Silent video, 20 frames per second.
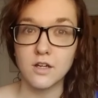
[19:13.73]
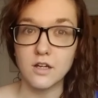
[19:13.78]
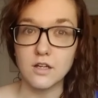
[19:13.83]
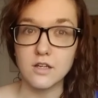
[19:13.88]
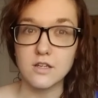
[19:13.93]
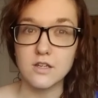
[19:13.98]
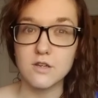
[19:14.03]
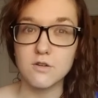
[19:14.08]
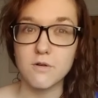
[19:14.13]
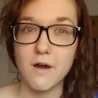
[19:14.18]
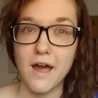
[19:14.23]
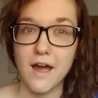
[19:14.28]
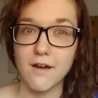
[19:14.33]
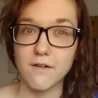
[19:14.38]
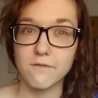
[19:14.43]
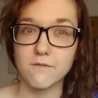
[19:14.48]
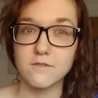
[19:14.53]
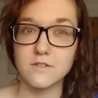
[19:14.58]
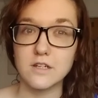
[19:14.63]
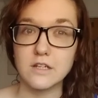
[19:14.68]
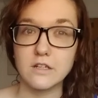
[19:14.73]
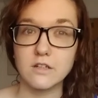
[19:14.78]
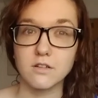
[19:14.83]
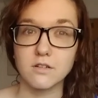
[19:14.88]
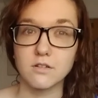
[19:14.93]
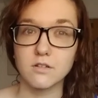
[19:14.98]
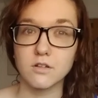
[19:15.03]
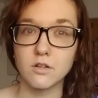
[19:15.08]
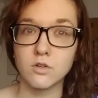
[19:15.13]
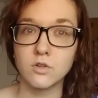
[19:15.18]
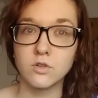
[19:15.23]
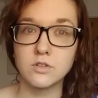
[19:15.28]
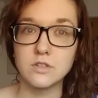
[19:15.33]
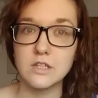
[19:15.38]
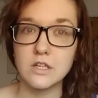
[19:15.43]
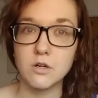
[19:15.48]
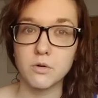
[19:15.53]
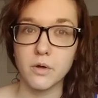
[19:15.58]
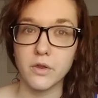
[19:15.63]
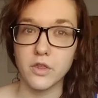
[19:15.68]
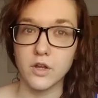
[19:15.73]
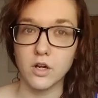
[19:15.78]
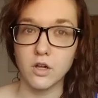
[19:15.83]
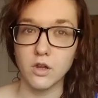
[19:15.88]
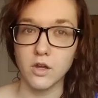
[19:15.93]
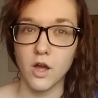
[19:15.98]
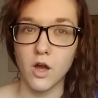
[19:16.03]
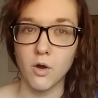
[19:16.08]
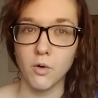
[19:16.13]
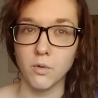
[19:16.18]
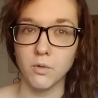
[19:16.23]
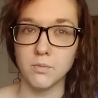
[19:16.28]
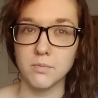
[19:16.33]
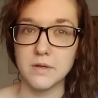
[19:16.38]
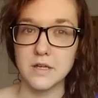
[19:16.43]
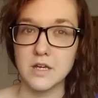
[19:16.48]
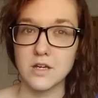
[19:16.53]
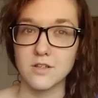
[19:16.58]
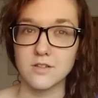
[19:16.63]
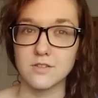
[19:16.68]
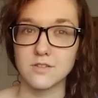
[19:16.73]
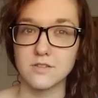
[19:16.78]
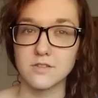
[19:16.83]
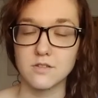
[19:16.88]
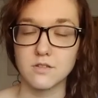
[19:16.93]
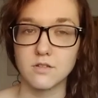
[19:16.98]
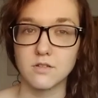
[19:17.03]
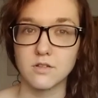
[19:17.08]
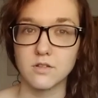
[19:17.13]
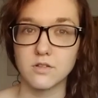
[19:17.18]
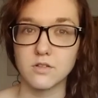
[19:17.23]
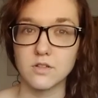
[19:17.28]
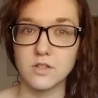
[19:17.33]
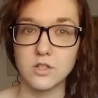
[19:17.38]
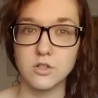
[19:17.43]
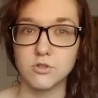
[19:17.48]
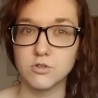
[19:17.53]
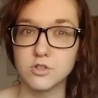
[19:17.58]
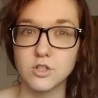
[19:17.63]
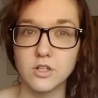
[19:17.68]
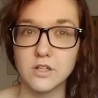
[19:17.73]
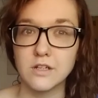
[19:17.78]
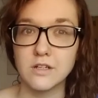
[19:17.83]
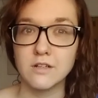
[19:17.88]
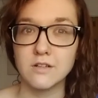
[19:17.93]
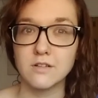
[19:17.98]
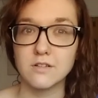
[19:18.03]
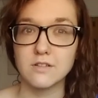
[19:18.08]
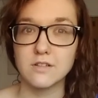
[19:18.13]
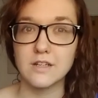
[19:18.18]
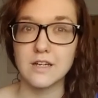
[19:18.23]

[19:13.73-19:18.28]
you have to deal with it alone, because you shouldn't.